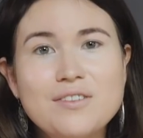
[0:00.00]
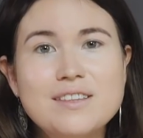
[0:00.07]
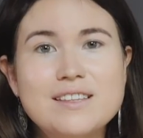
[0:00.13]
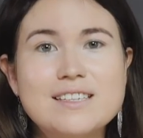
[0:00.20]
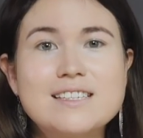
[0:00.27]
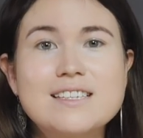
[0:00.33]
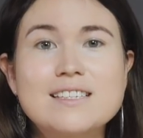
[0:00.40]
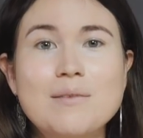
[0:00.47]

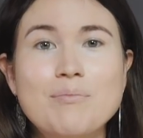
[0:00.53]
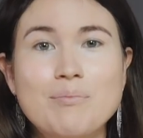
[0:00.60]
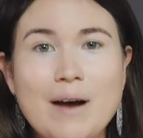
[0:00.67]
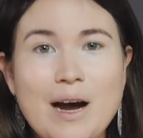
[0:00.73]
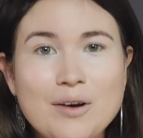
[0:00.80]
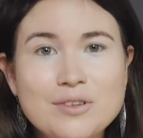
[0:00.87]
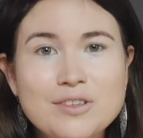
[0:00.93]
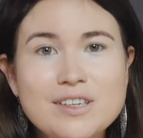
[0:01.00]
this is a
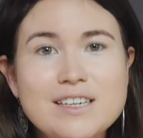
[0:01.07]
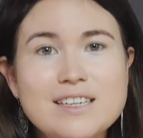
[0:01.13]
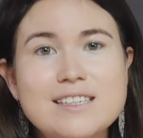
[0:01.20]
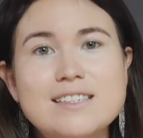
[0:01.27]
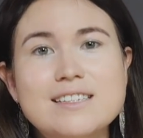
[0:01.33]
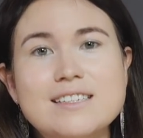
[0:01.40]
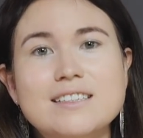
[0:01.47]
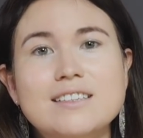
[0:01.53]
powder,
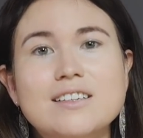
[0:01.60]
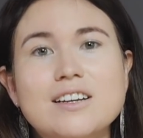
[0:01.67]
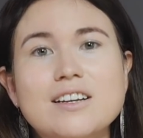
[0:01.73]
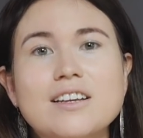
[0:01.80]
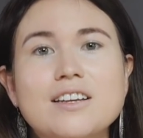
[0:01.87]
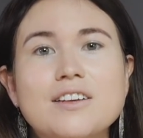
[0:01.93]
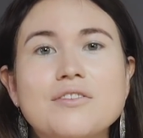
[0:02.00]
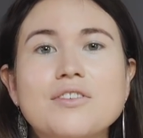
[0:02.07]
it's still
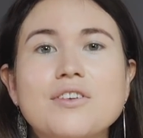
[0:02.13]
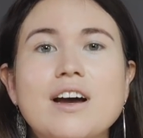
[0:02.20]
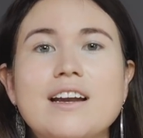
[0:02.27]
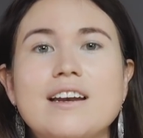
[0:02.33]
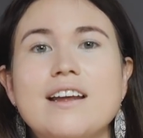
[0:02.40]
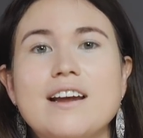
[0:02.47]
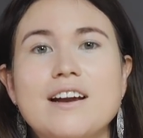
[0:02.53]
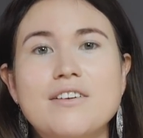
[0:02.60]
gonna give you
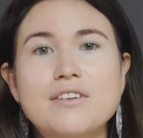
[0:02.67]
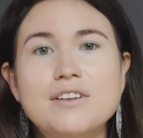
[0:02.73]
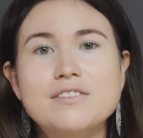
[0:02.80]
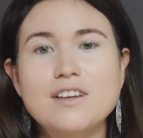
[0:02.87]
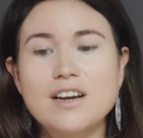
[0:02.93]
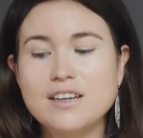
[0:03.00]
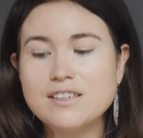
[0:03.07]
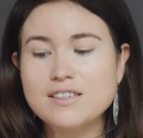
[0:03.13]
an airy
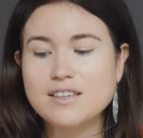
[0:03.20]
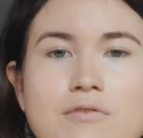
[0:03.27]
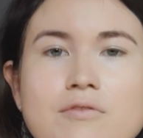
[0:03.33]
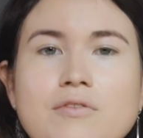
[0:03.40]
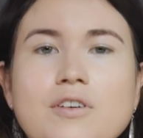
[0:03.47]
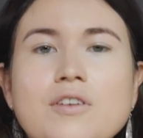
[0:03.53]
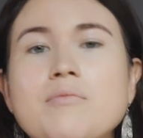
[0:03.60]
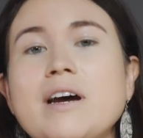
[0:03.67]
touch.
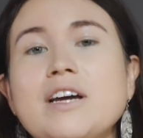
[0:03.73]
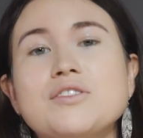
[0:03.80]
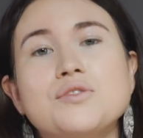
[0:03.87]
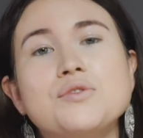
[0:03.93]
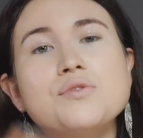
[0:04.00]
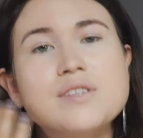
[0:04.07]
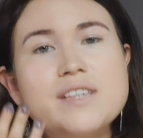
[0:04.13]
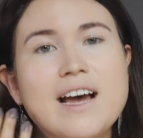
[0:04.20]
For my
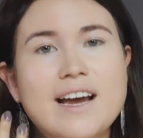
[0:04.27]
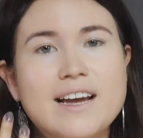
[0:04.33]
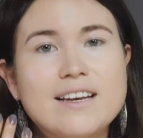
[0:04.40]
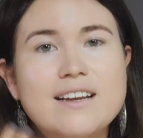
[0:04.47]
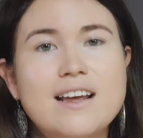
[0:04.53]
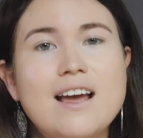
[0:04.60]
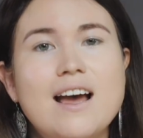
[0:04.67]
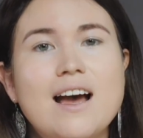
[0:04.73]
do
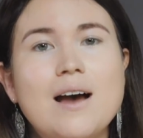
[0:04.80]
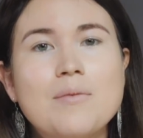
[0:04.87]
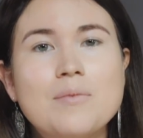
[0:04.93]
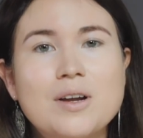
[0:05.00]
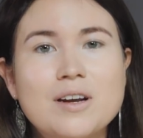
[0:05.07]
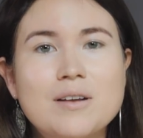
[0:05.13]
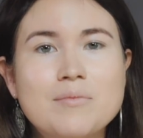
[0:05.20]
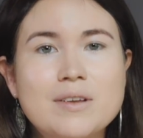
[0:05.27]
side, I'm
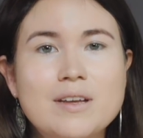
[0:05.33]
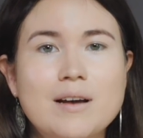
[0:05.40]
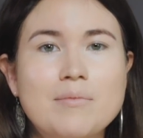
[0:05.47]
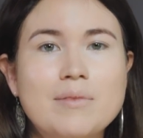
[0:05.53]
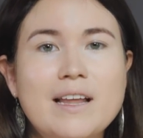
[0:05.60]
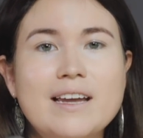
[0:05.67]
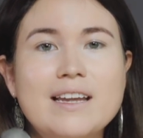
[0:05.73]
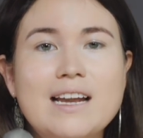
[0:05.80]
gonna be
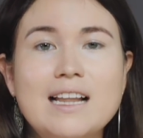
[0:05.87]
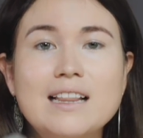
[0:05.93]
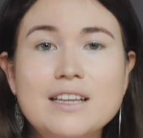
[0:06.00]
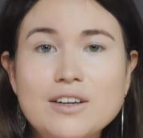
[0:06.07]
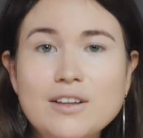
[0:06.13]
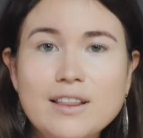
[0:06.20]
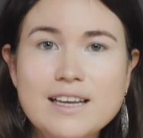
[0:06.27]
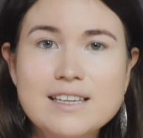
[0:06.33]
applying a
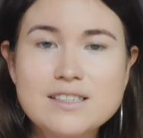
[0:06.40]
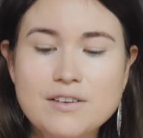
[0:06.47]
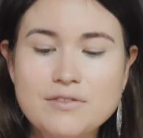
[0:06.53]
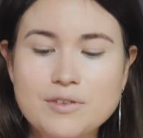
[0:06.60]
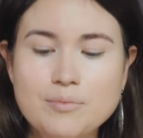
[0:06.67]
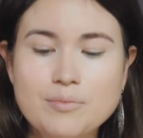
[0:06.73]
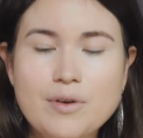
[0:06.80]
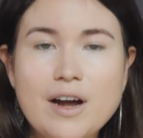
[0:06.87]
little less of
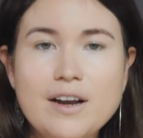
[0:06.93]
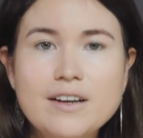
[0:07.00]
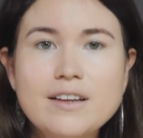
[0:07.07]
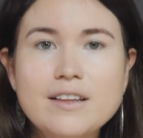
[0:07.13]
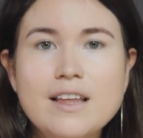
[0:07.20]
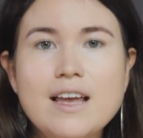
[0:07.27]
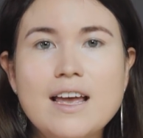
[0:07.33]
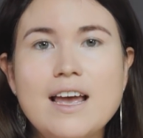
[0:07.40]
the
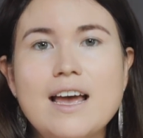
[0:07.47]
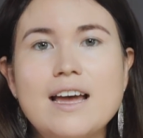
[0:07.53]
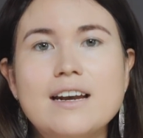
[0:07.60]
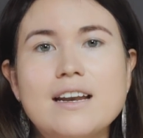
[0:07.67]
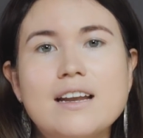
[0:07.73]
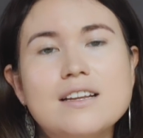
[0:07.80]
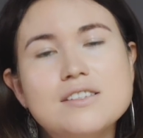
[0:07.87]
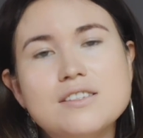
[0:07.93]
product
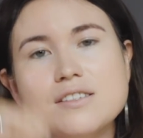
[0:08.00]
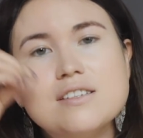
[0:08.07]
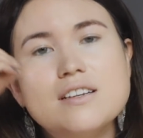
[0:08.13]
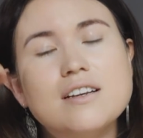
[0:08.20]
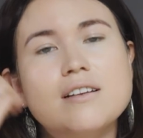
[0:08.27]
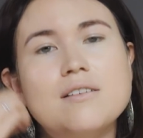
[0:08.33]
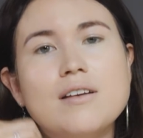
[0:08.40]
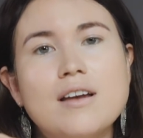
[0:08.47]
and just
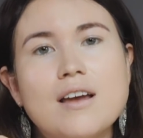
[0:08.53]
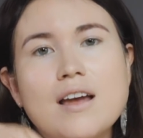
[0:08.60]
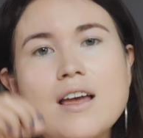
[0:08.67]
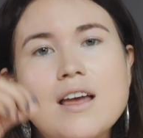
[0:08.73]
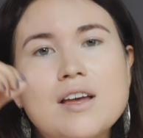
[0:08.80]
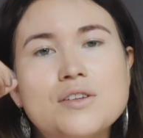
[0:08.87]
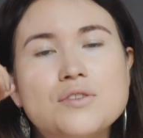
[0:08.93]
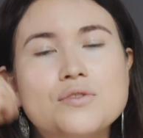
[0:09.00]
gonna
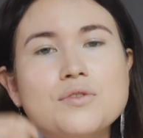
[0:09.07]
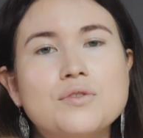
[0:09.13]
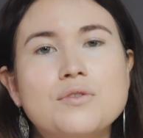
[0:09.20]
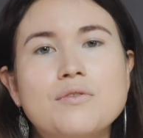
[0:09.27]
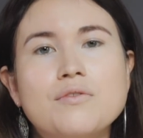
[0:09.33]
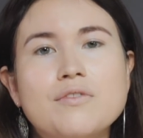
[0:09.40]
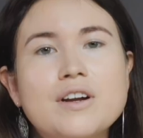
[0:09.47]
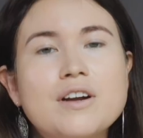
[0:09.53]

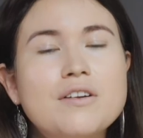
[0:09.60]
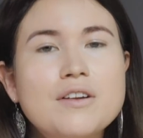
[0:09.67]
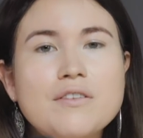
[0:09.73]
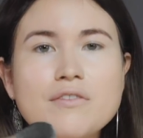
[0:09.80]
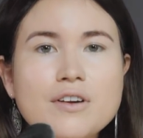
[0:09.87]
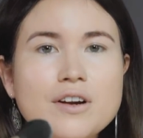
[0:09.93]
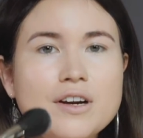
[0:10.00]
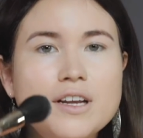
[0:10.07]
do very,
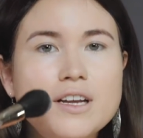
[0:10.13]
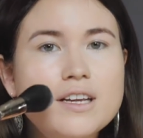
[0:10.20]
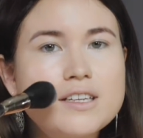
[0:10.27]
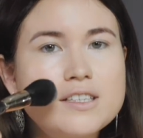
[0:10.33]
very